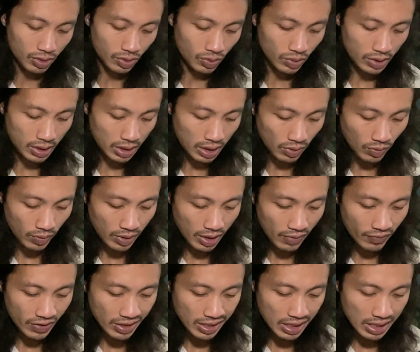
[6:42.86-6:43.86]
Okay, we
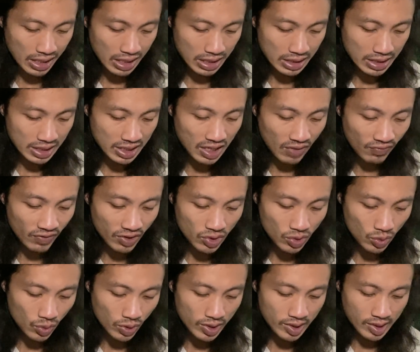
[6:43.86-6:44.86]
have the Seven of
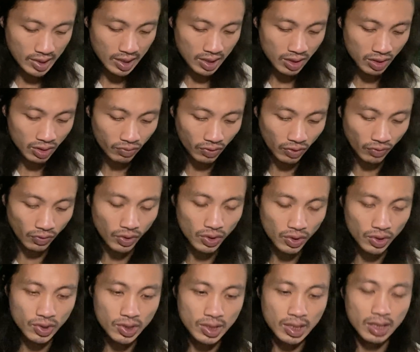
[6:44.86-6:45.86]
Swords in the
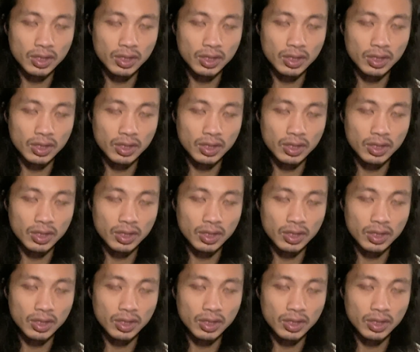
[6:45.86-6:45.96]
reverse and